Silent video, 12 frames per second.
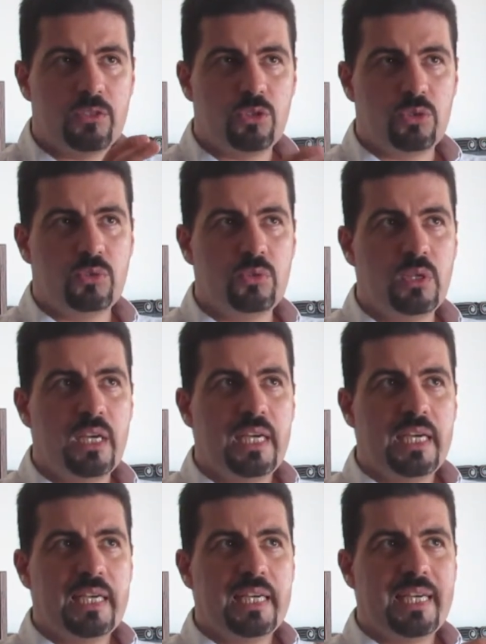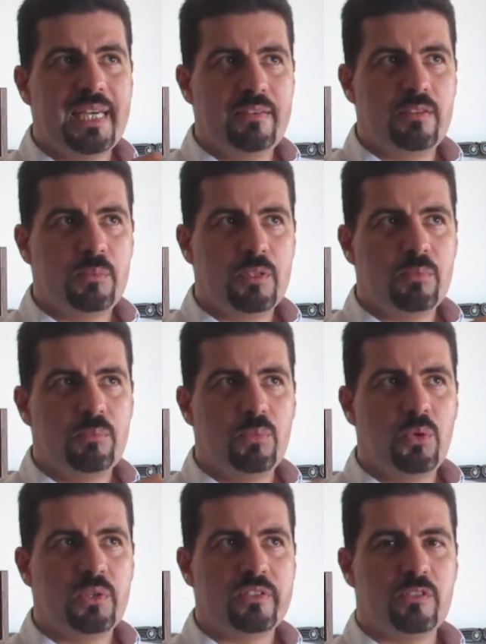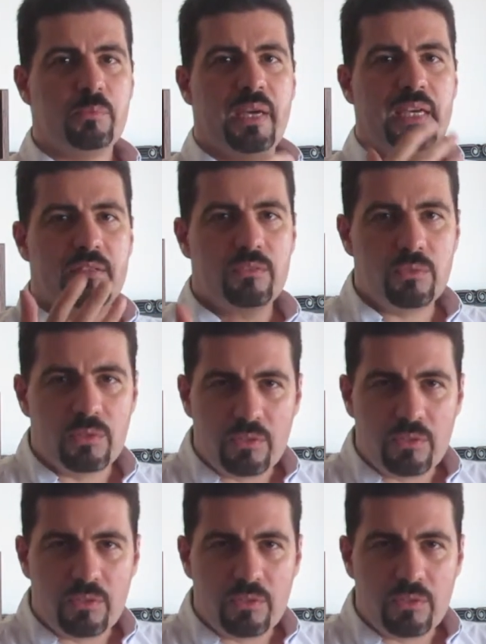to give a bit more space to